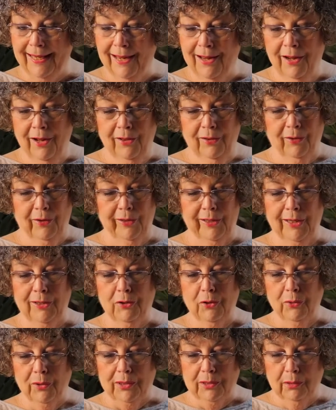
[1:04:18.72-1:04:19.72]
learning
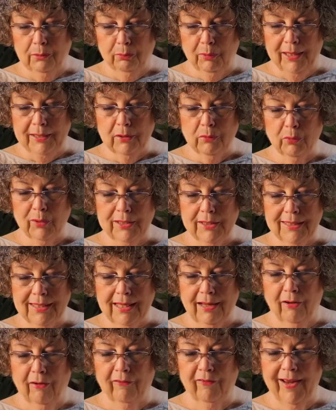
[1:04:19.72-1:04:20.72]
to express
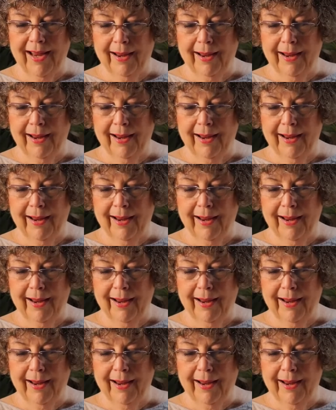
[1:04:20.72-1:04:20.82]
oneself